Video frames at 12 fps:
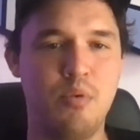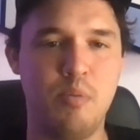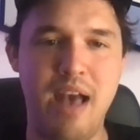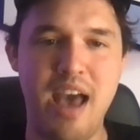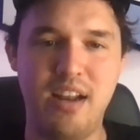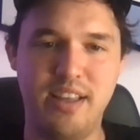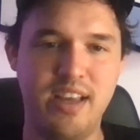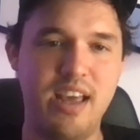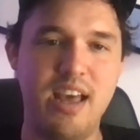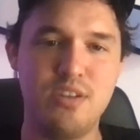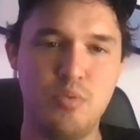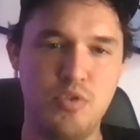we're battling
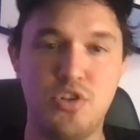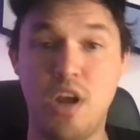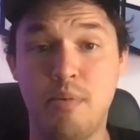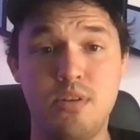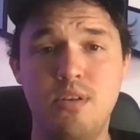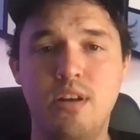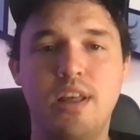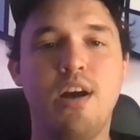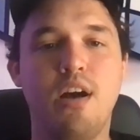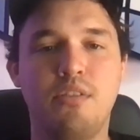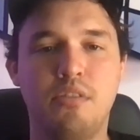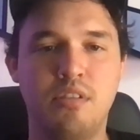against, which is opportunity
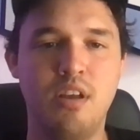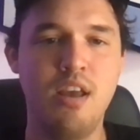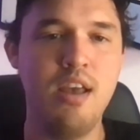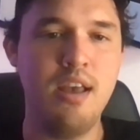costs.